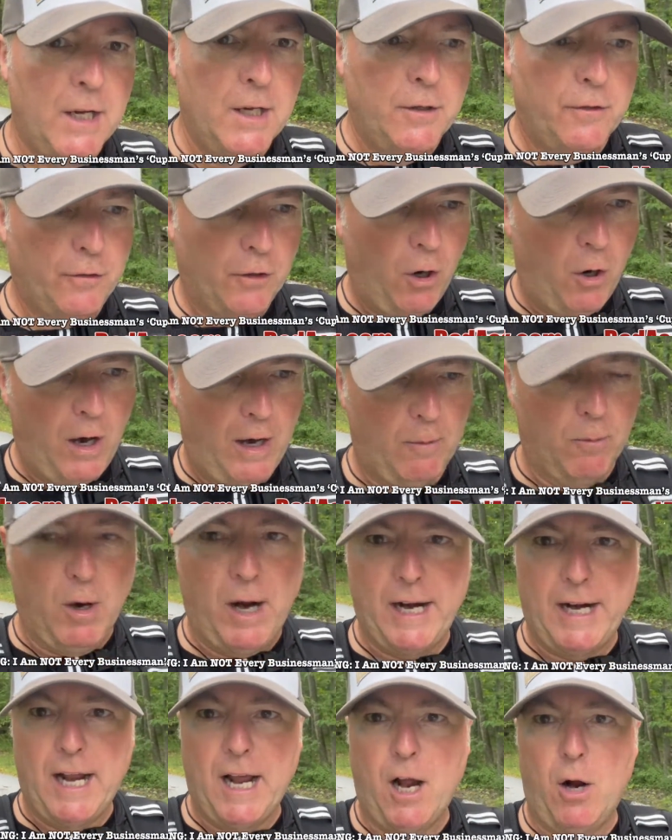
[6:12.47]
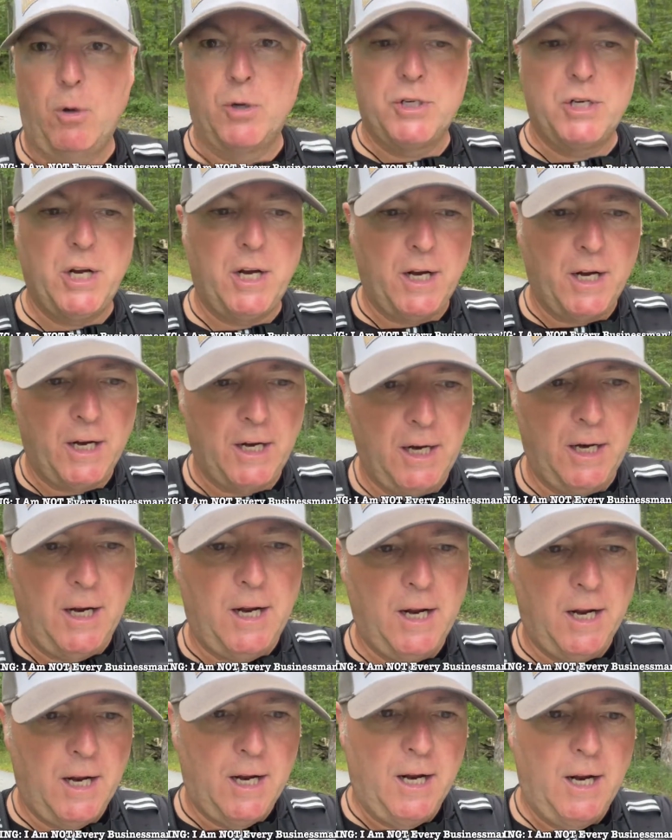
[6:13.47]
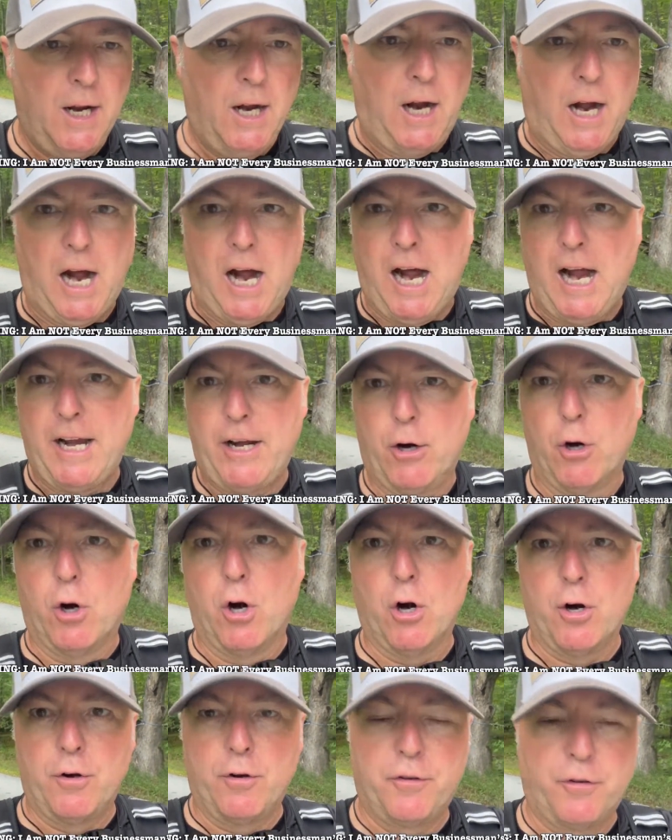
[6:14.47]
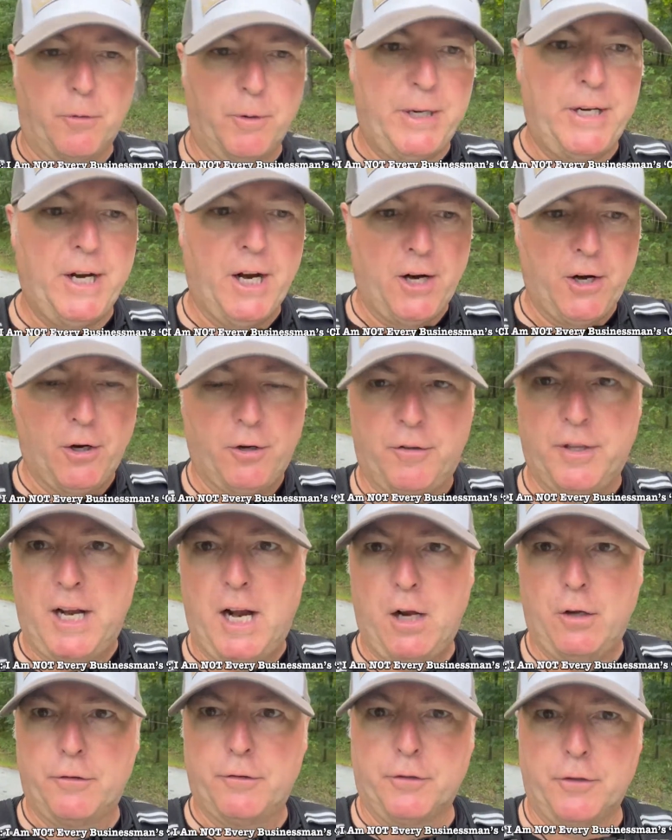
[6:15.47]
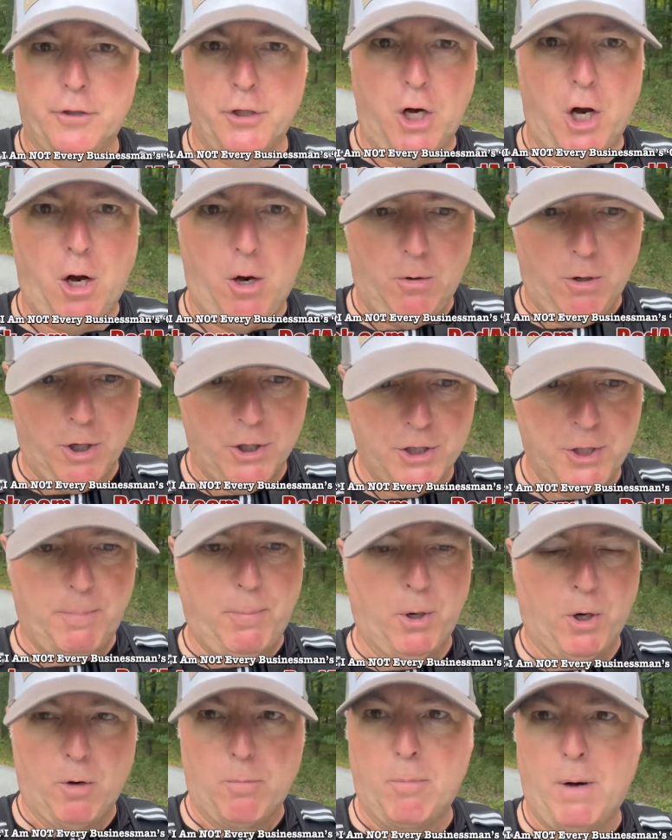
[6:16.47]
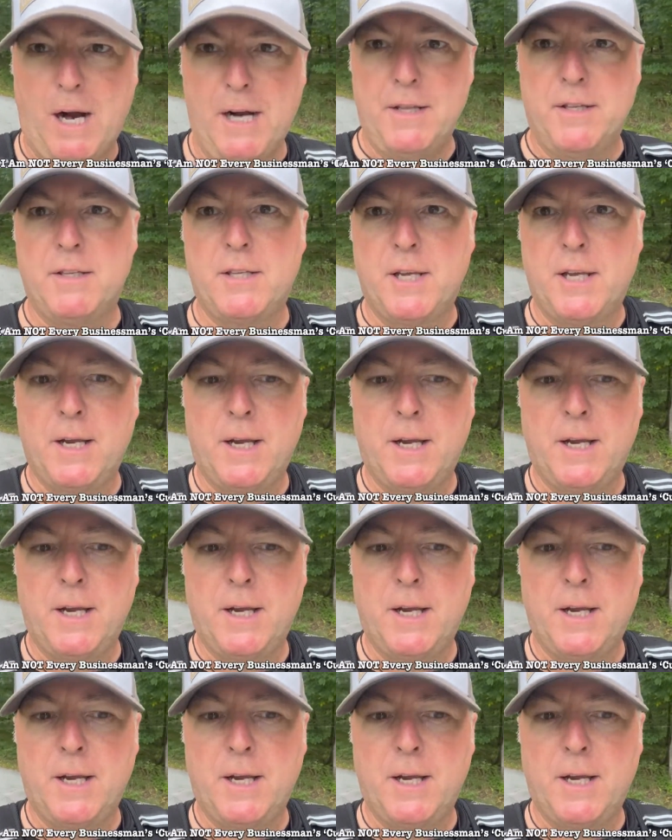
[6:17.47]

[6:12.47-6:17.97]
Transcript: So I write out I earn $300,000 per month.